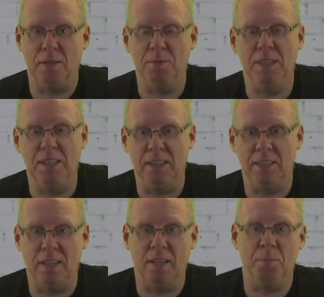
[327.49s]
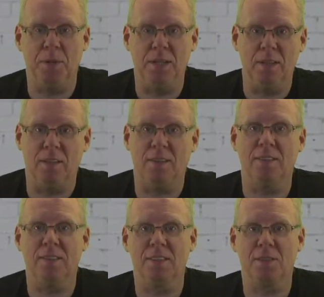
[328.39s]
I'm seeing it up here
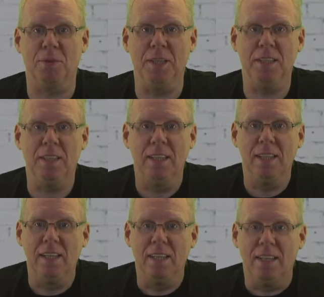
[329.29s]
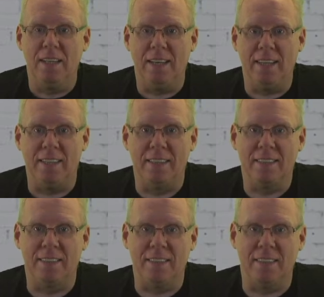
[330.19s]
on the screen. And